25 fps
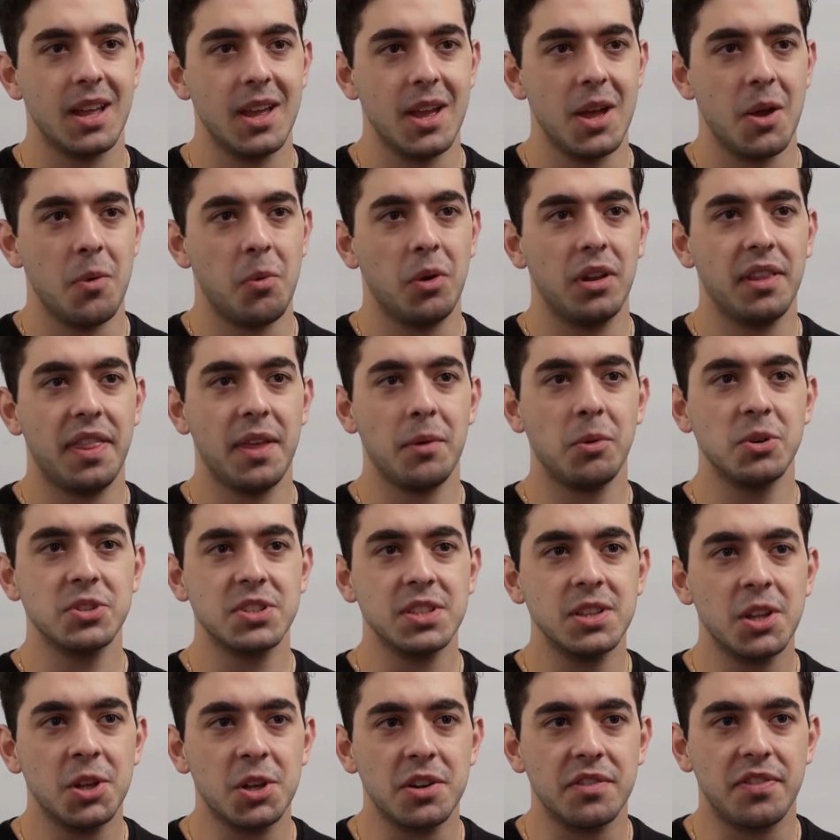Well, there was
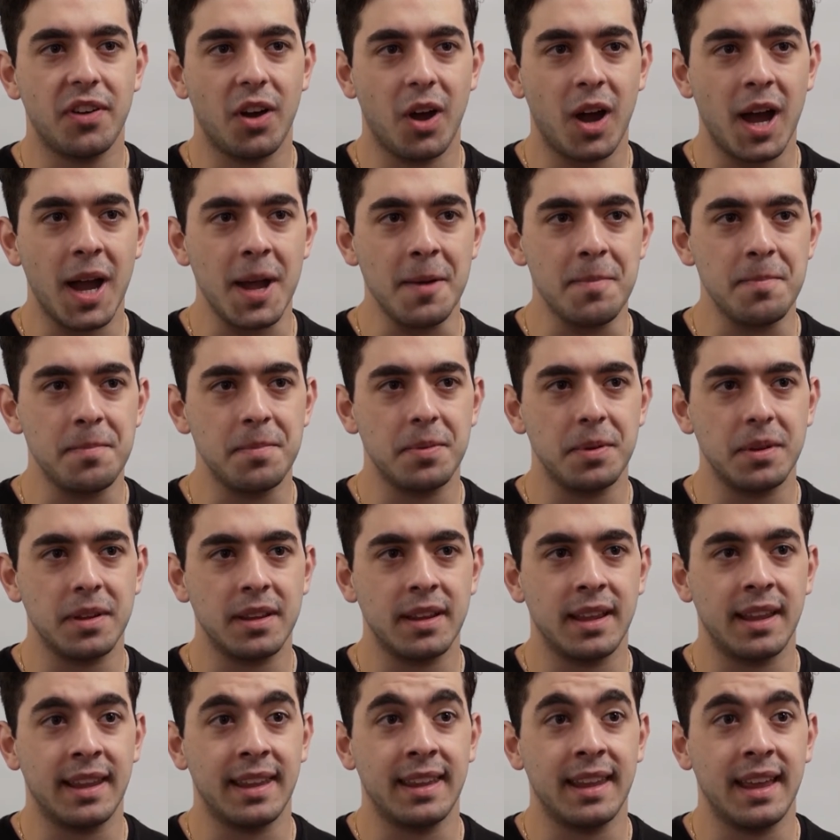a lot of hype
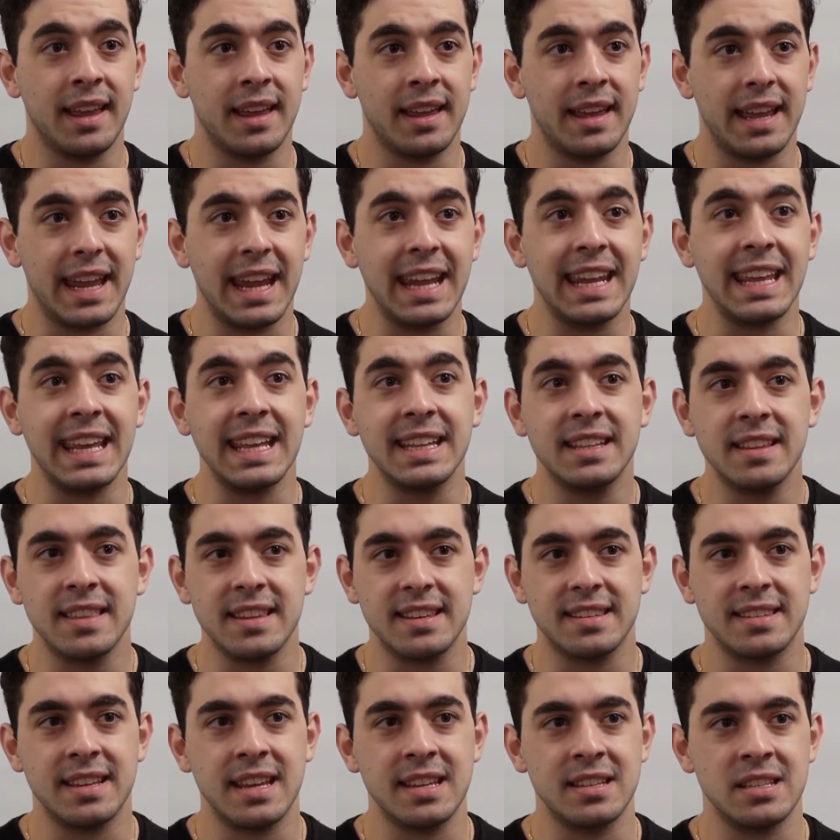heading into
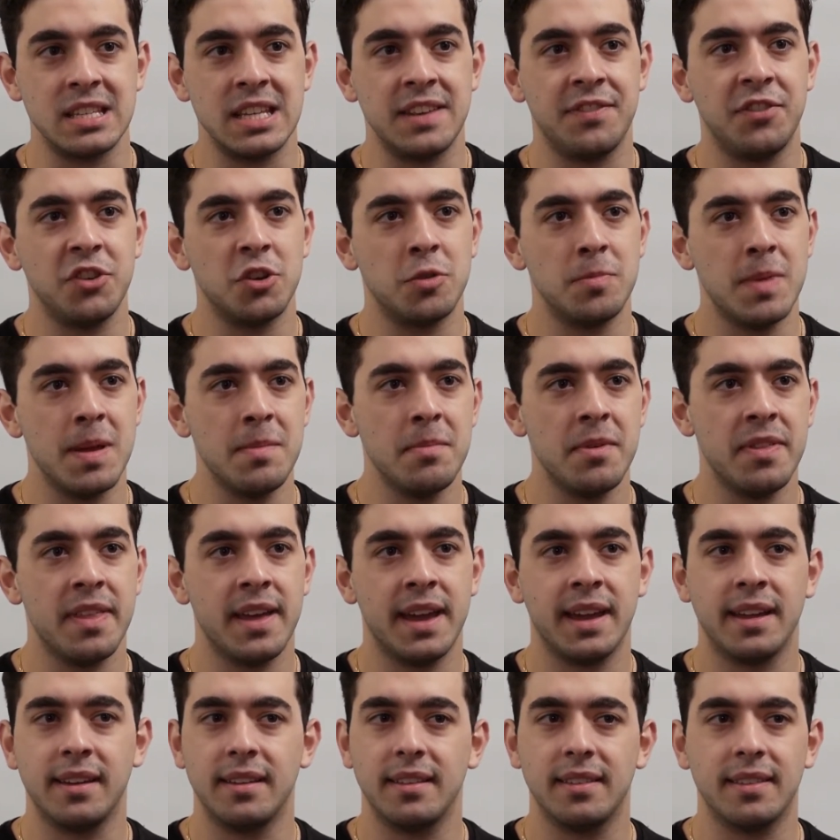this season. If you remember,
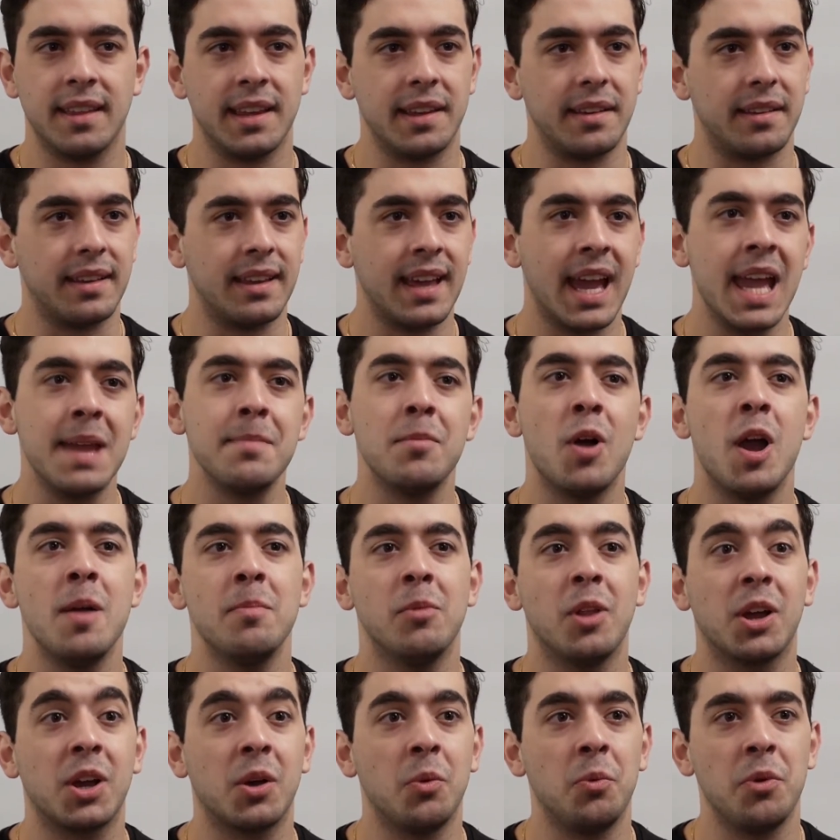they came home
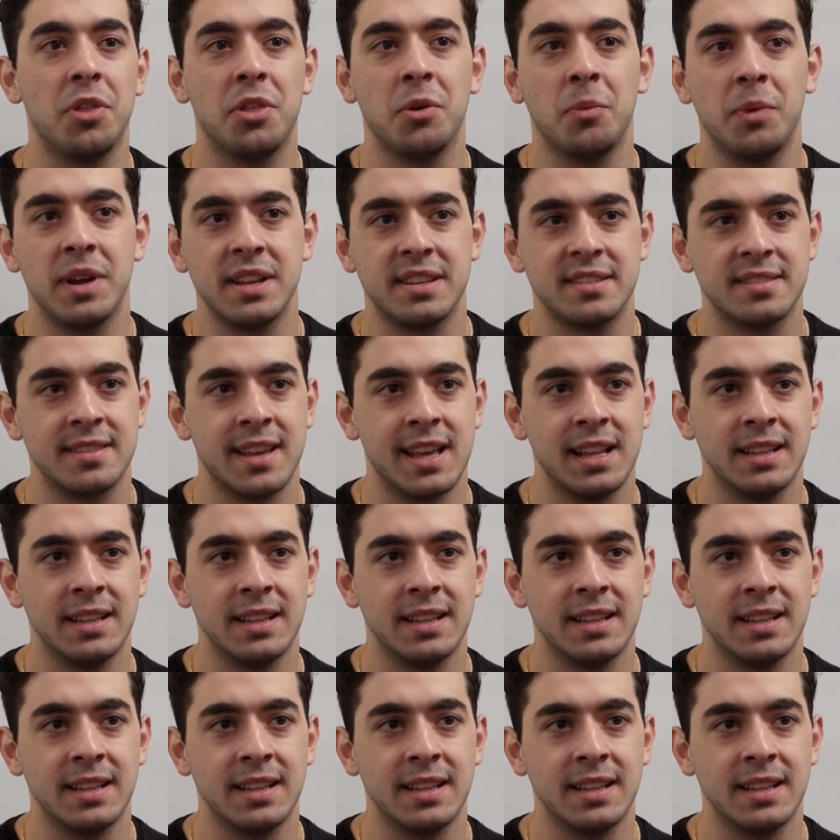like with a wet sail,